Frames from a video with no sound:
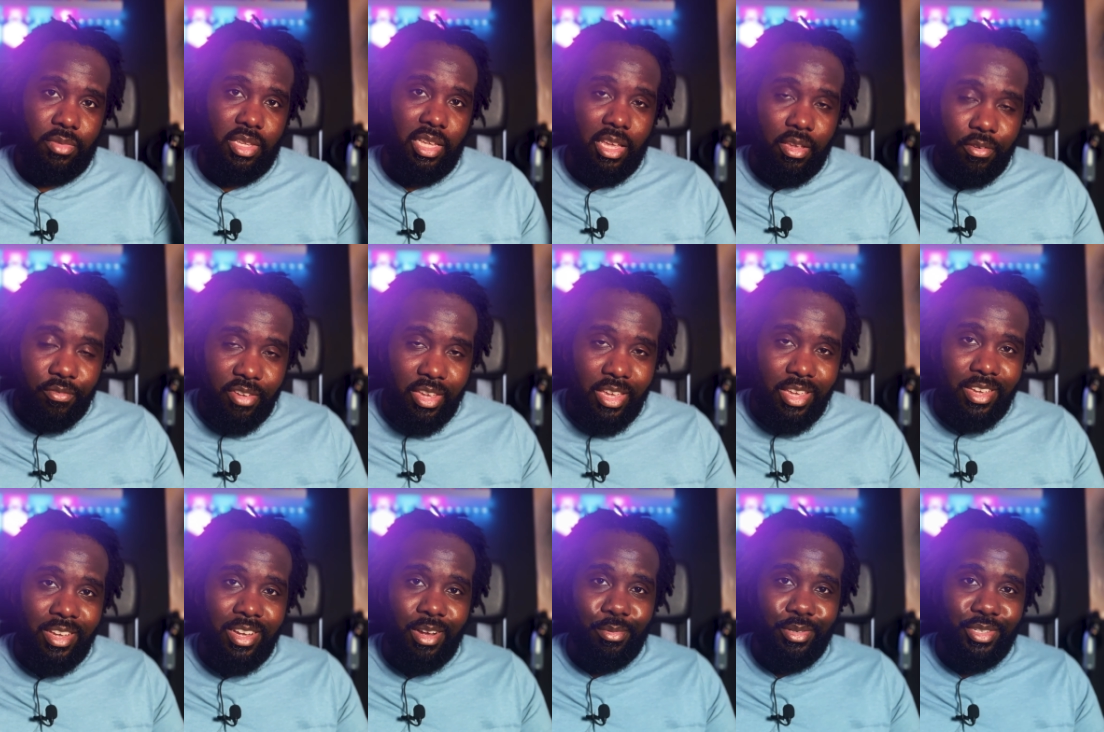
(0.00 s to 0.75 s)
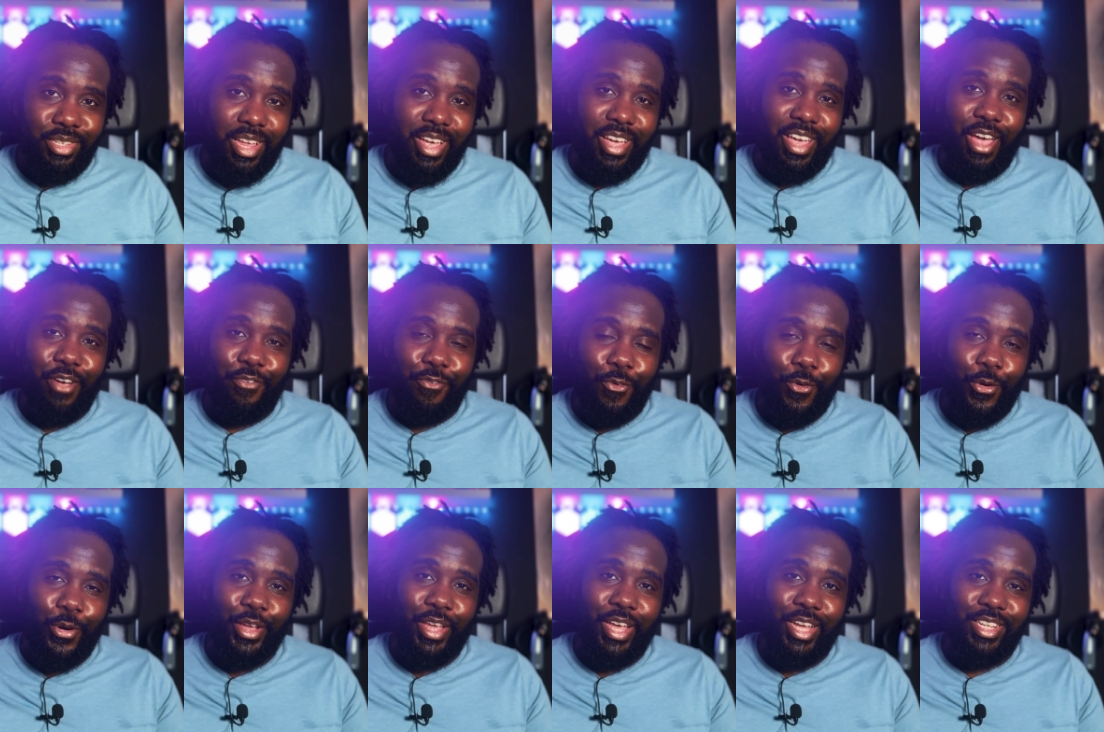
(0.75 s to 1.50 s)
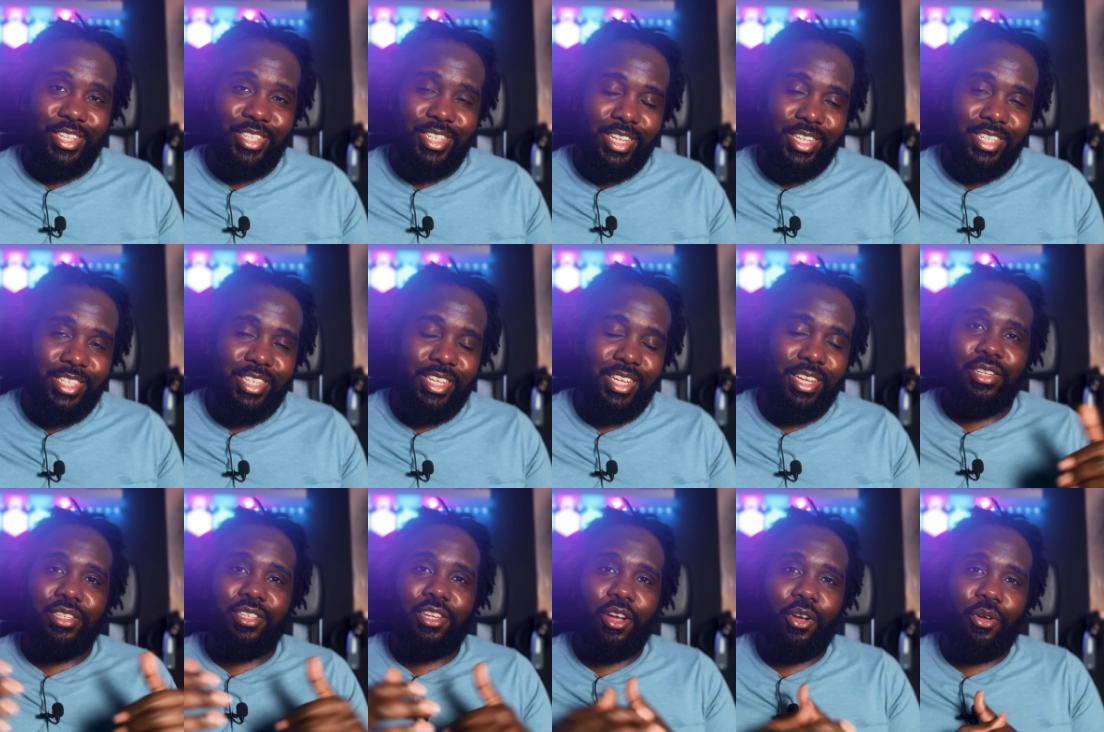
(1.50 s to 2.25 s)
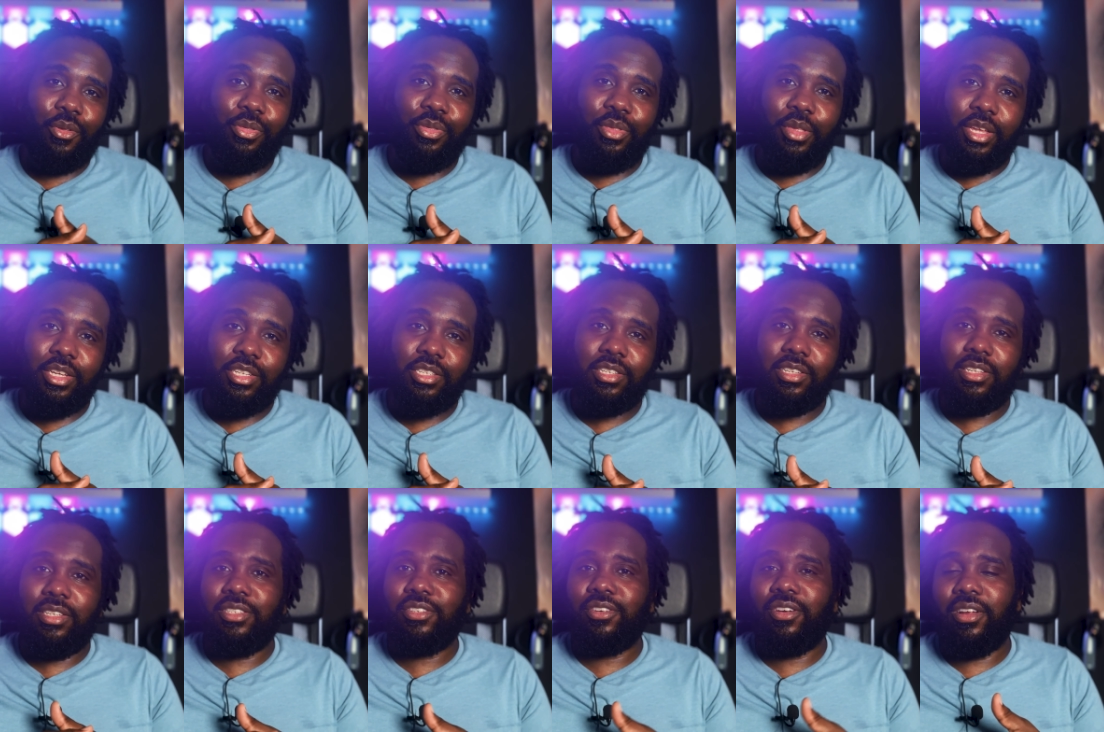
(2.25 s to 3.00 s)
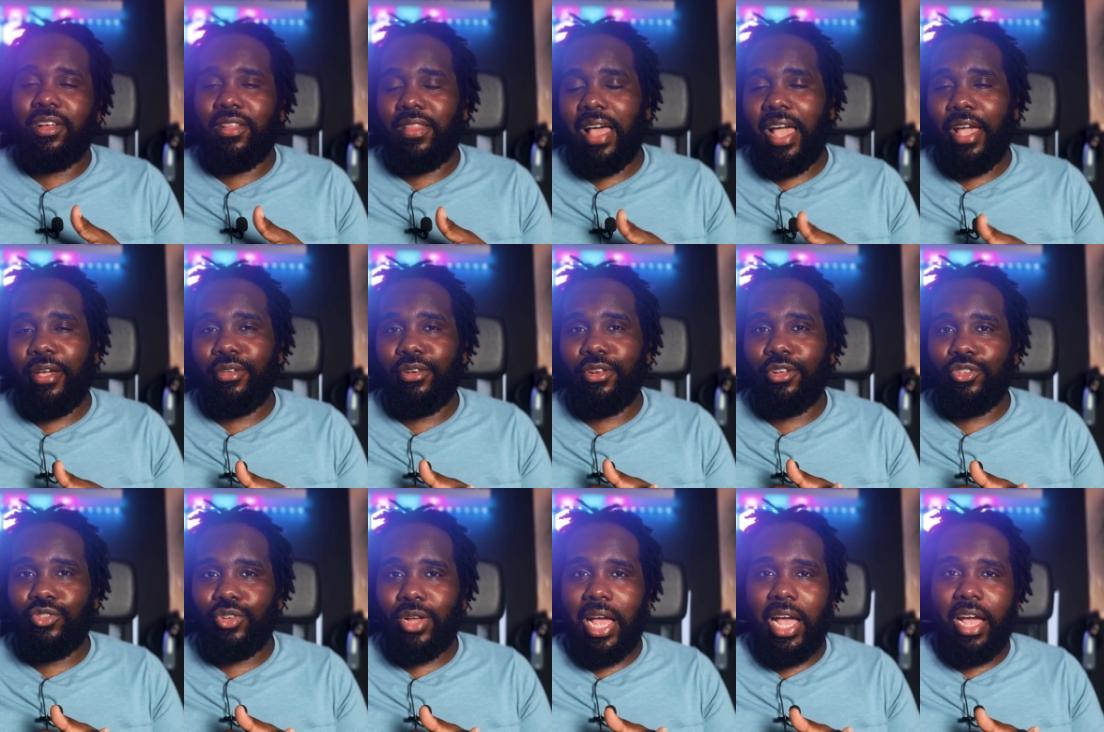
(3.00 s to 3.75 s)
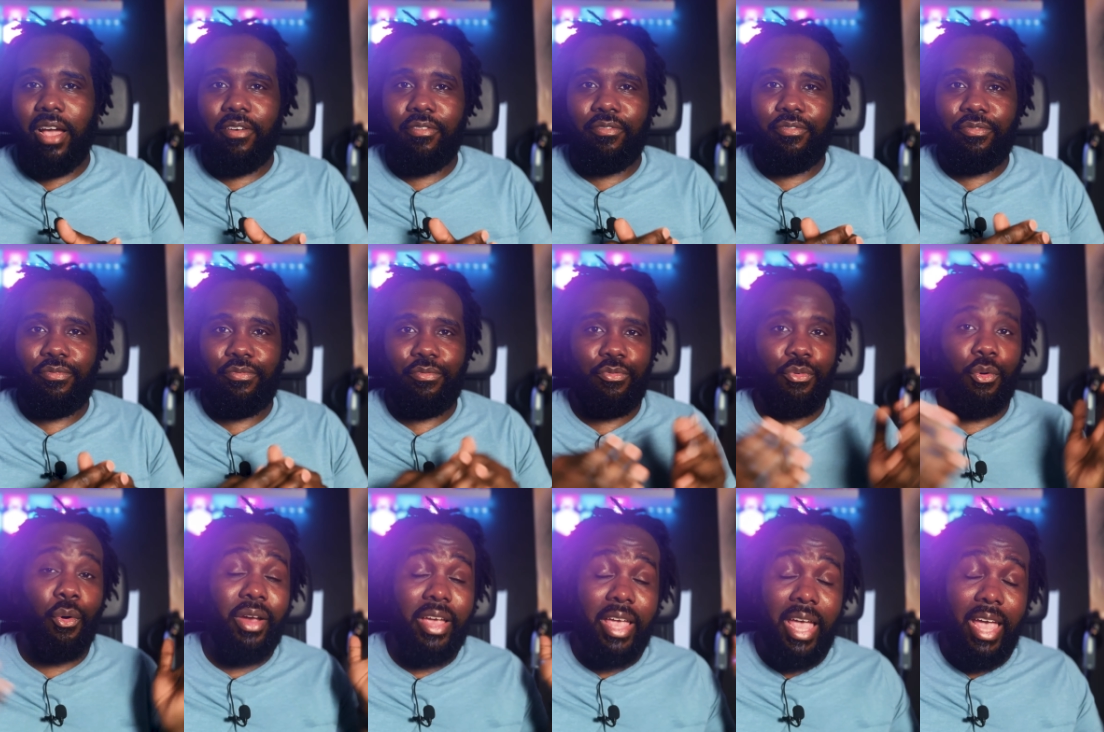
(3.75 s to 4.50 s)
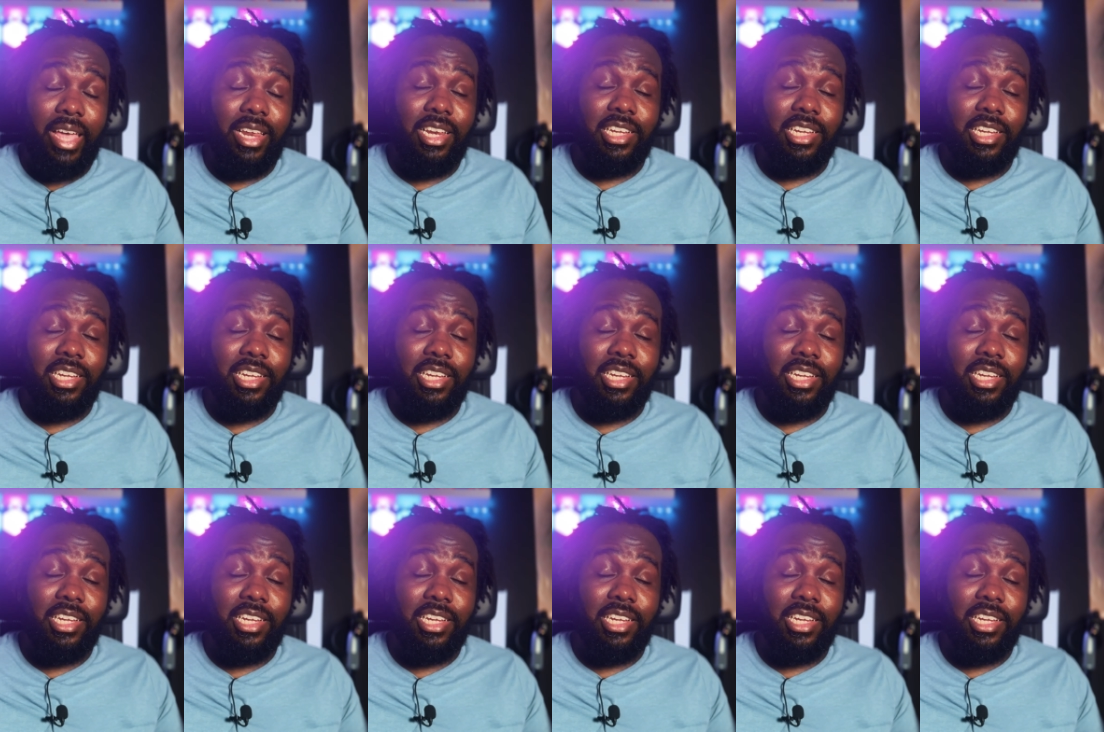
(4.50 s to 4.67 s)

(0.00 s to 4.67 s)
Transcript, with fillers: TV, I'm stuck at 4K 60. So this is going to allow you to drive 4K